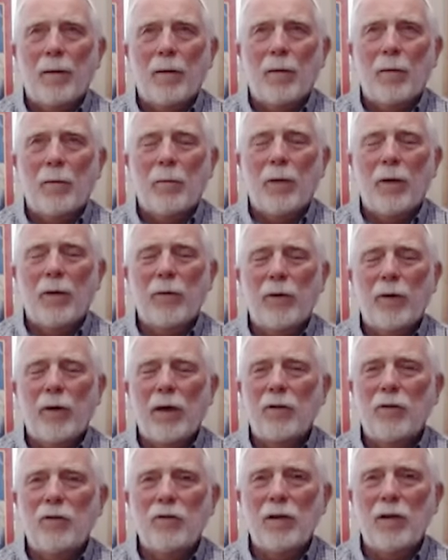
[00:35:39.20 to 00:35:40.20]
mother
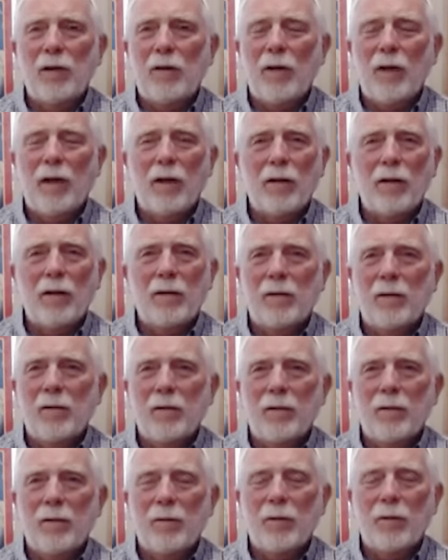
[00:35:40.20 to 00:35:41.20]
energy that
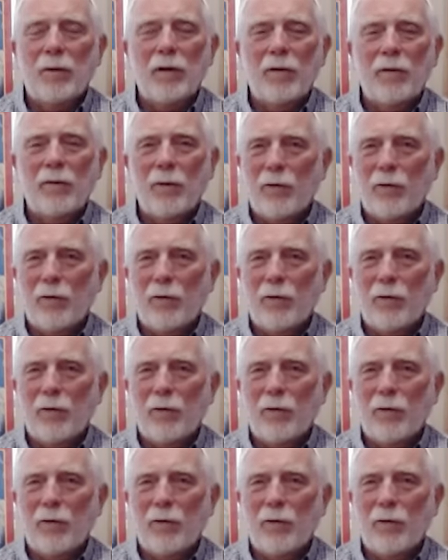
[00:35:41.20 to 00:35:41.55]
will never